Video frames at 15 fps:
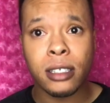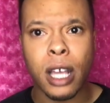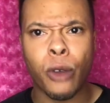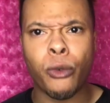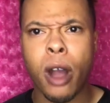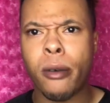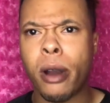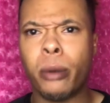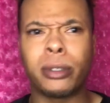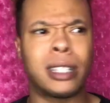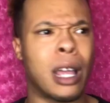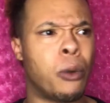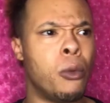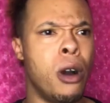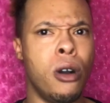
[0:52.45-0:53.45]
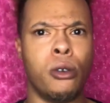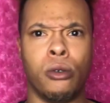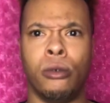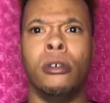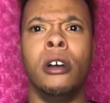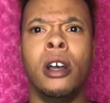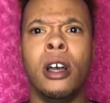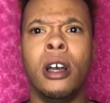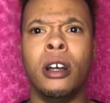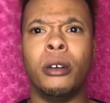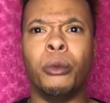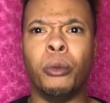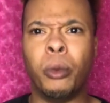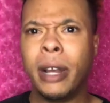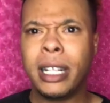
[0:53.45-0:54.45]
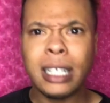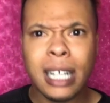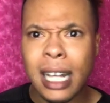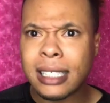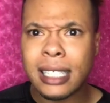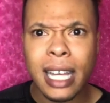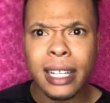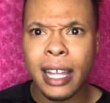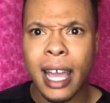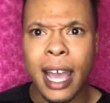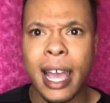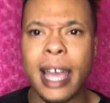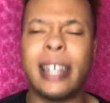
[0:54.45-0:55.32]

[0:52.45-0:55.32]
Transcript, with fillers: And Rara was like, whoa, when did I say that?